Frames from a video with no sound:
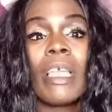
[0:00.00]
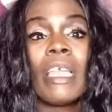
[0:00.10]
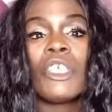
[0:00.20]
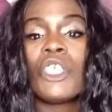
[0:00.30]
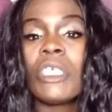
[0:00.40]

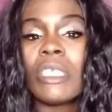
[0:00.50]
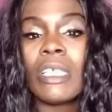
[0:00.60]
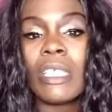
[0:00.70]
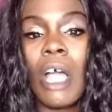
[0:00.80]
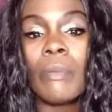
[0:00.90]
it's
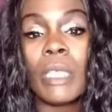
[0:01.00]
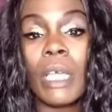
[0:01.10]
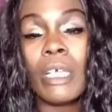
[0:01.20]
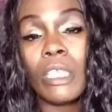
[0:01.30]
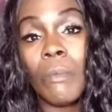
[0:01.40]
up to
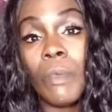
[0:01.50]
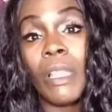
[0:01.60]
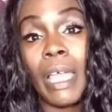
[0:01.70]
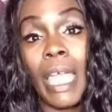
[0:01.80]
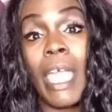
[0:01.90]
us to be
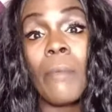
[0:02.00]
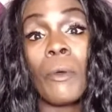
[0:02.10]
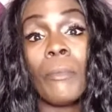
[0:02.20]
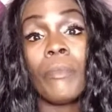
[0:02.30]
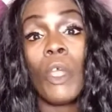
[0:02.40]
like
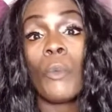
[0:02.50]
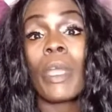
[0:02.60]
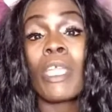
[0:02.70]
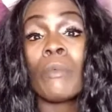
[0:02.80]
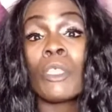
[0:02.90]
Abram,
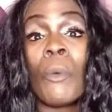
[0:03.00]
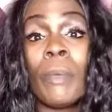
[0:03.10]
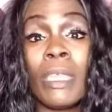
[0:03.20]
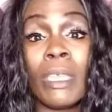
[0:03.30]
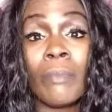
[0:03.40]
where he was
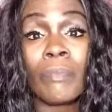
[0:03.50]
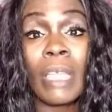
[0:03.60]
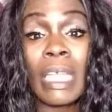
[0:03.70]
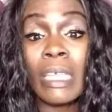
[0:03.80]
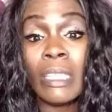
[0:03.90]
obedient.
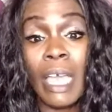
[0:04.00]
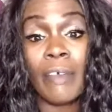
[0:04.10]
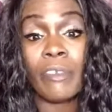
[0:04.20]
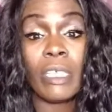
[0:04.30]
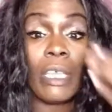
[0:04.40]
He
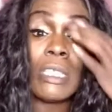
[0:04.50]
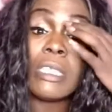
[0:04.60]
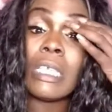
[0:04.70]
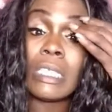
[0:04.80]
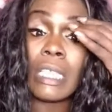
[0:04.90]
left.
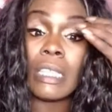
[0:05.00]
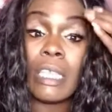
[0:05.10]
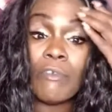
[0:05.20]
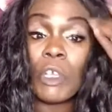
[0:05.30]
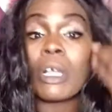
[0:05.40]
He said,
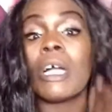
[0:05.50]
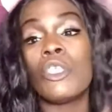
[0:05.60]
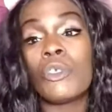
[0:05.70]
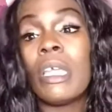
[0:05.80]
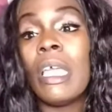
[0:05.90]
leave your
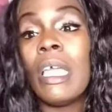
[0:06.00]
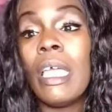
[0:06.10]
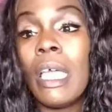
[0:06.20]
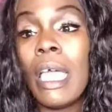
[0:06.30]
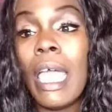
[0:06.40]
country.
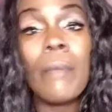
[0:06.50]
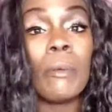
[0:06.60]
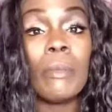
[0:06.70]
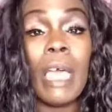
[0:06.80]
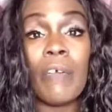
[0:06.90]

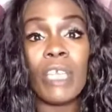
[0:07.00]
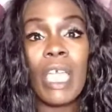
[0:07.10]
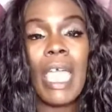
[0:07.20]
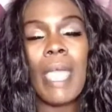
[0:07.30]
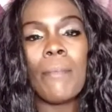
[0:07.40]
Abram left.
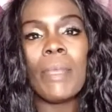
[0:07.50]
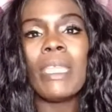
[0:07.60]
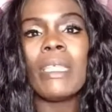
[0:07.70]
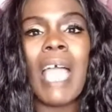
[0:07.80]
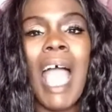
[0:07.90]
And
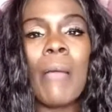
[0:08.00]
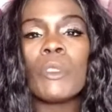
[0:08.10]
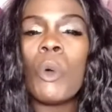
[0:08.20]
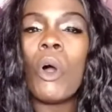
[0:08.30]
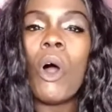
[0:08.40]
many
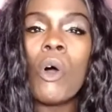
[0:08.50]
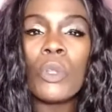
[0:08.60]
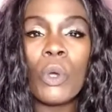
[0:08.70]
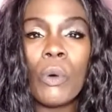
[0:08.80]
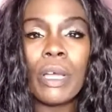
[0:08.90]
times we'll
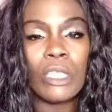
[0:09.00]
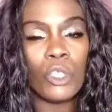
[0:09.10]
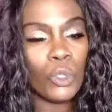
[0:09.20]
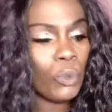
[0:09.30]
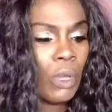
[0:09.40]
hold on
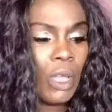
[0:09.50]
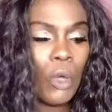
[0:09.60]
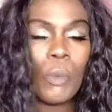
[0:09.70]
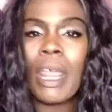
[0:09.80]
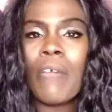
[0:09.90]
to
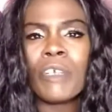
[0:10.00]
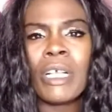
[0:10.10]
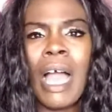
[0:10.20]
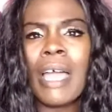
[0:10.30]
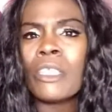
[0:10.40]
whatever
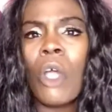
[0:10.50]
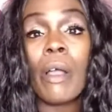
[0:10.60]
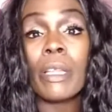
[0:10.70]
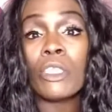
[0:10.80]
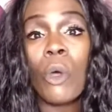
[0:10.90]
God has
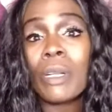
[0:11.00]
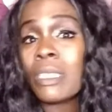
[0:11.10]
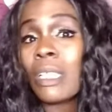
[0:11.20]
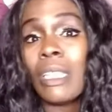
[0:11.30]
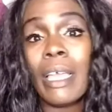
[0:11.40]
already told
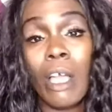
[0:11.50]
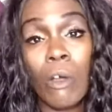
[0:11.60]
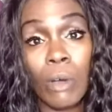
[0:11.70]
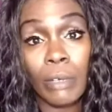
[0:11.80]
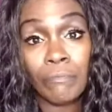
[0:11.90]
us to let
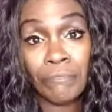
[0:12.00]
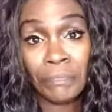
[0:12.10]
go of.